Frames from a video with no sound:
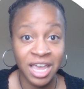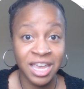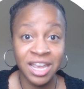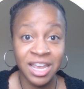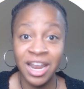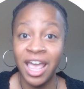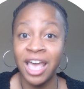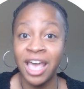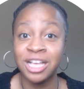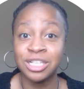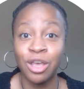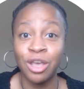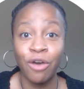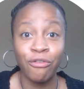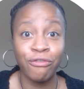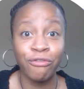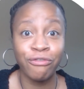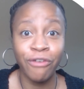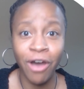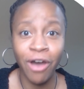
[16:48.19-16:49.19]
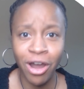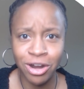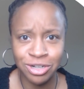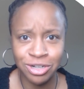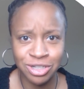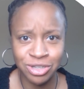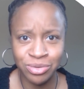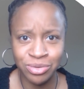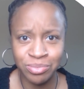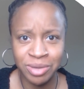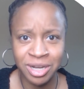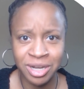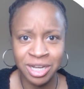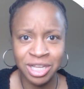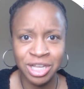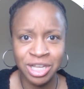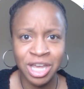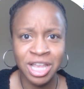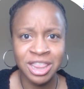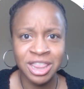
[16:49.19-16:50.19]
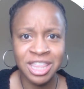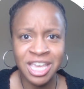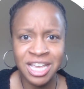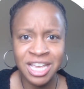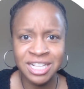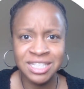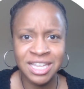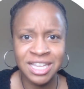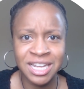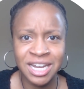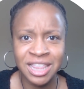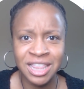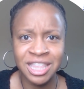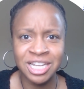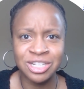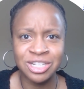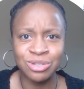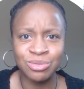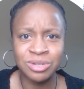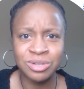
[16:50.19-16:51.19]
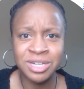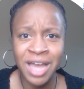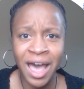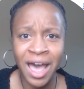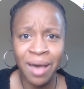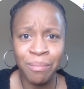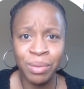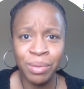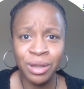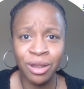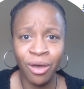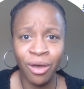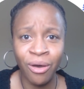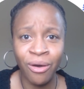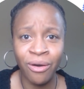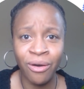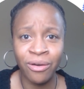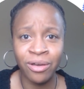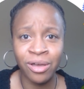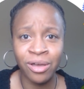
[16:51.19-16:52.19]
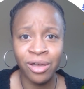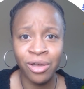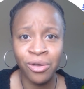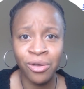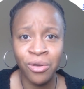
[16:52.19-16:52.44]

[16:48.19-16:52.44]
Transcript: It has far too many things in it that do not belong.